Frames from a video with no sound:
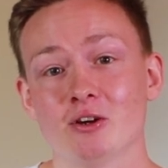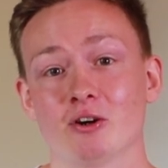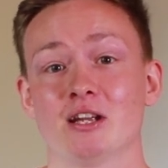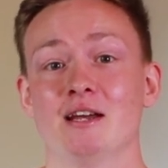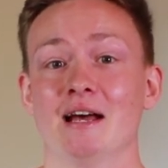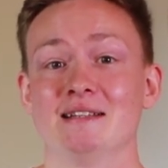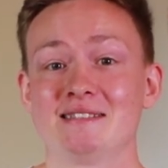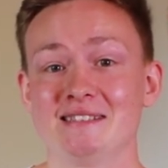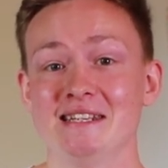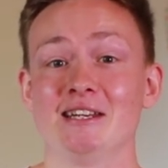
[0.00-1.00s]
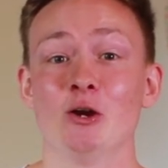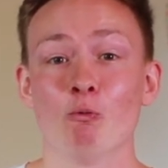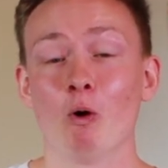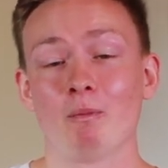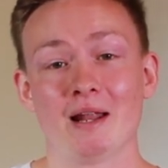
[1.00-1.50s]
God and seeing
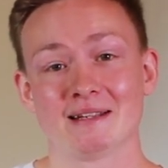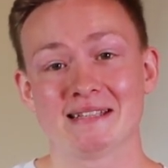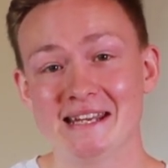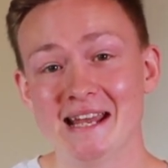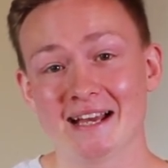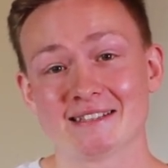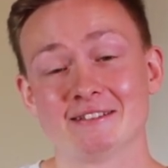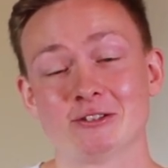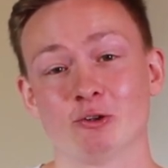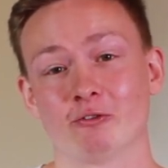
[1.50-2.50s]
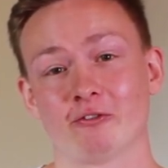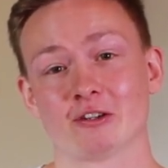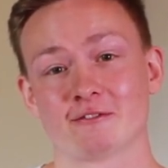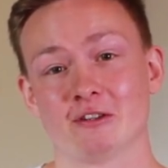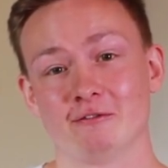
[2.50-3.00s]
what plans He has in store for
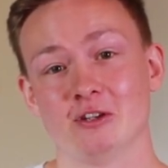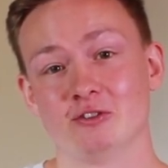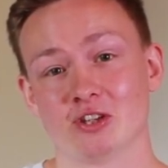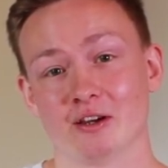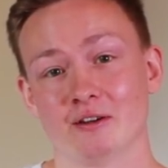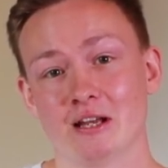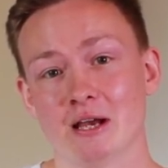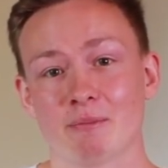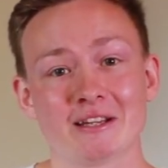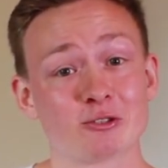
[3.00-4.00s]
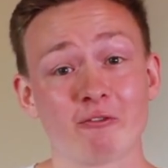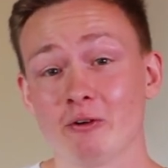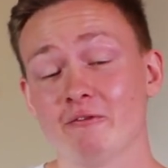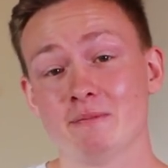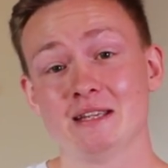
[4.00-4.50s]
us for the future. That's all
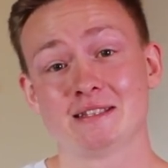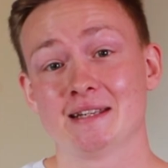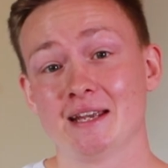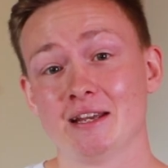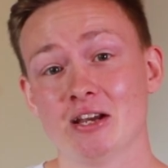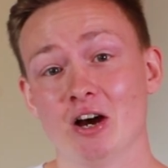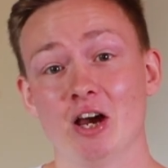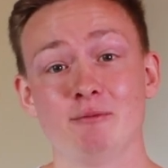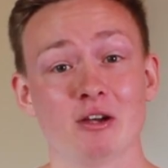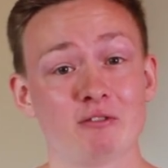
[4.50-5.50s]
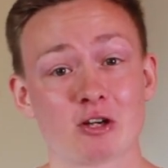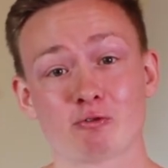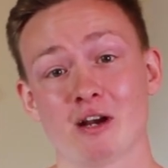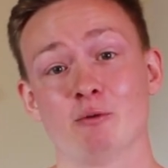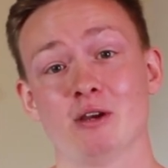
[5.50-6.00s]
from me today. I hope you have a
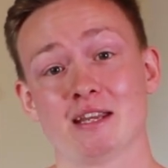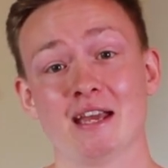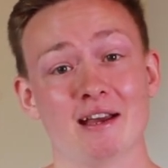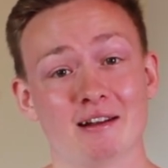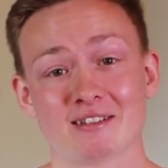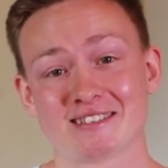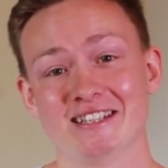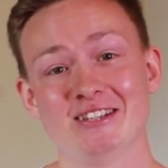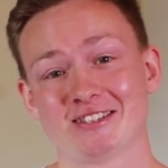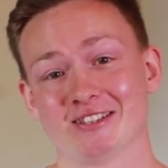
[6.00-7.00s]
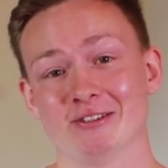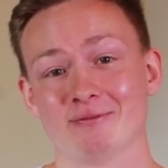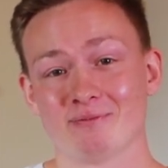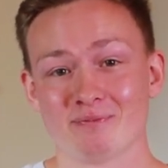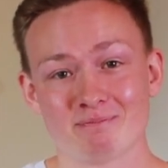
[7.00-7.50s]
great week and I'll see you soon.
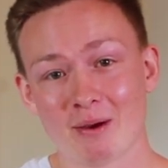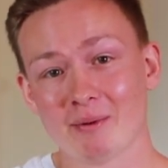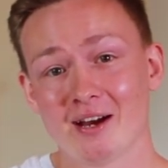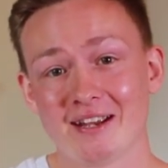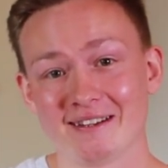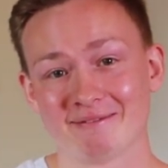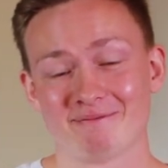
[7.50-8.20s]
Bye bye.